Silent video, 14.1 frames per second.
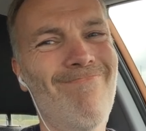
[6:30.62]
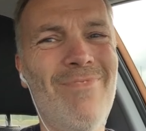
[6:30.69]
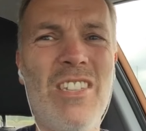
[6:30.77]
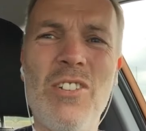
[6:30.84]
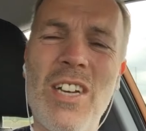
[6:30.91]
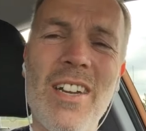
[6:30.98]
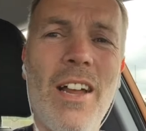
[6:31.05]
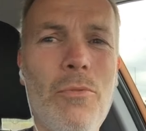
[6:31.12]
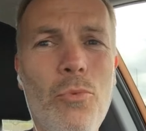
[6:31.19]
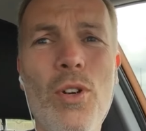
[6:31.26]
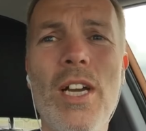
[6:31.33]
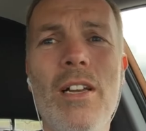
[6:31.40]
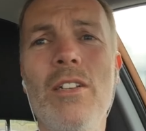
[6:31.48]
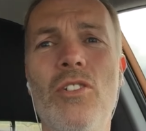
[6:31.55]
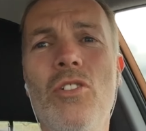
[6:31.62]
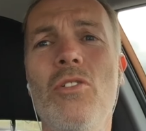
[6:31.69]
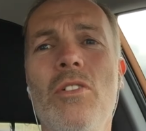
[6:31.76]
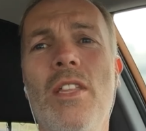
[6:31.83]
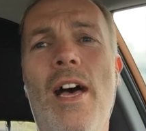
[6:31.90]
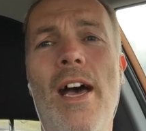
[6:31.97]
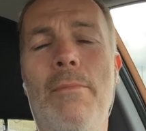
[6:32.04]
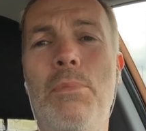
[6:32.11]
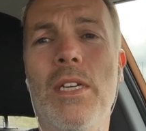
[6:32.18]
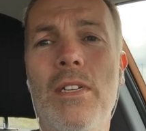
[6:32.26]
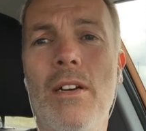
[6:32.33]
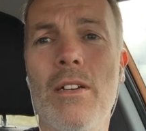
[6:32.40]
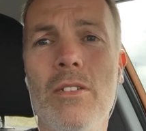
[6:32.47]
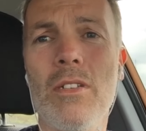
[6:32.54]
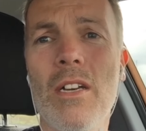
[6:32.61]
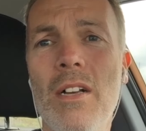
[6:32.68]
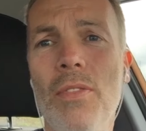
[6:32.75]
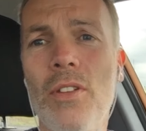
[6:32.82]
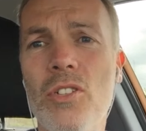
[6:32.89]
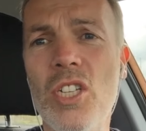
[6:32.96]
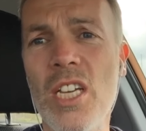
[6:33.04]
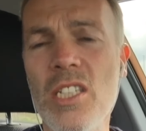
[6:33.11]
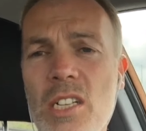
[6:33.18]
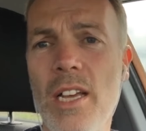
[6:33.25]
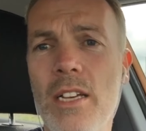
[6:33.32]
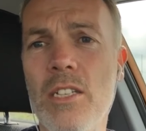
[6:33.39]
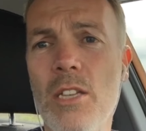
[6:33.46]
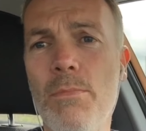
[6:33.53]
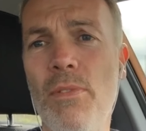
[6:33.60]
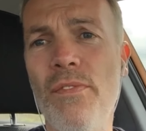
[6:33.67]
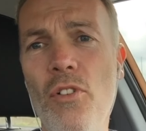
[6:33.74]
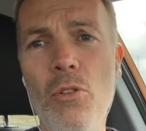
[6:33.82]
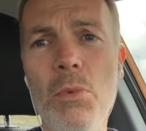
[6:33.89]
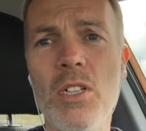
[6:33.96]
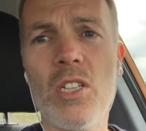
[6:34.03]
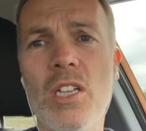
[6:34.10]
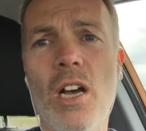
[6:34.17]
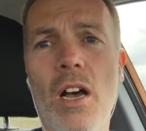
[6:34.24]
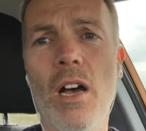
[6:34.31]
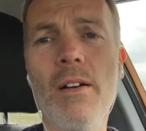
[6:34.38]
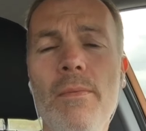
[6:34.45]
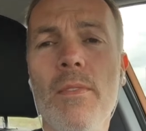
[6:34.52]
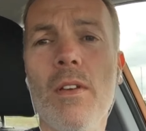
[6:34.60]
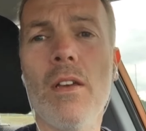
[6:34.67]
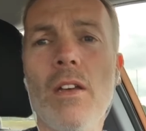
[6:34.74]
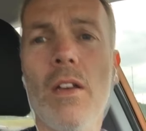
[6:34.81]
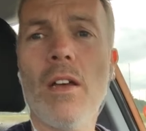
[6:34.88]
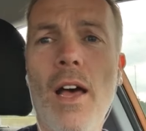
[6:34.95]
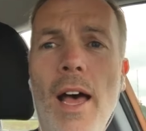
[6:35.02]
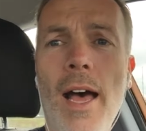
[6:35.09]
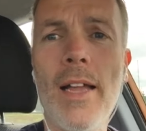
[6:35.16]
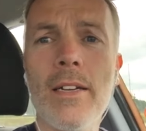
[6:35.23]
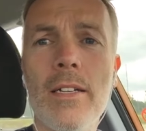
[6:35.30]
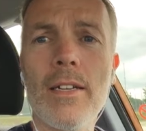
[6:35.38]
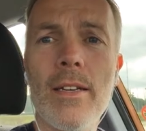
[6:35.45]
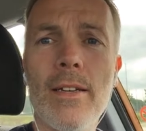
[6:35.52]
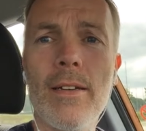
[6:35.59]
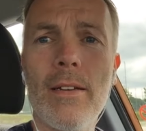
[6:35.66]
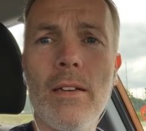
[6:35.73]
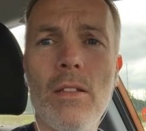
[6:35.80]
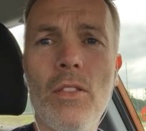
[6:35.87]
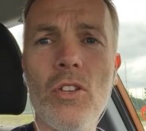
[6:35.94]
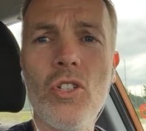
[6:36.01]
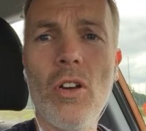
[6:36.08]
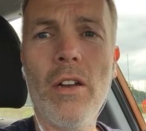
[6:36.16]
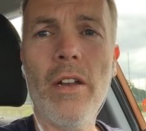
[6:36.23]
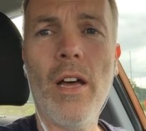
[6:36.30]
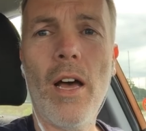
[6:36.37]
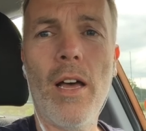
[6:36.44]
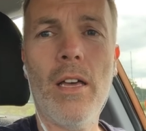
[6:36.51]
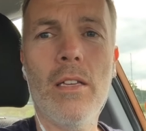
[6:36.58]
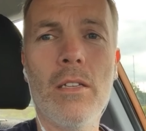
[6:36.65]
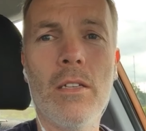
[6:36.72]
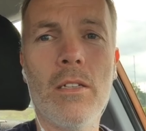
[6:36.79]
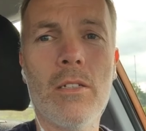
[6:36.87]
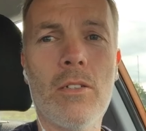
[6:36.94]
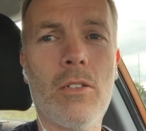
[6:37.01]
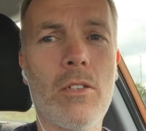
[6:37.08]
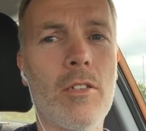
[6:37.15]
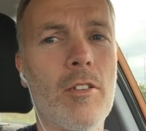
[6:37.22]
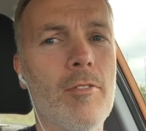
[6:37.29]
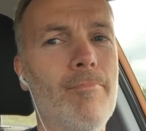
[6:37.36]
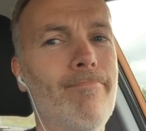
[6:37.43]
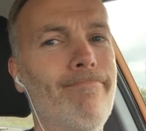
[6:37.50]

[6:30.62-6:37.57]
you cannot really do that, because the Tesla is a performance car and this Hyundai is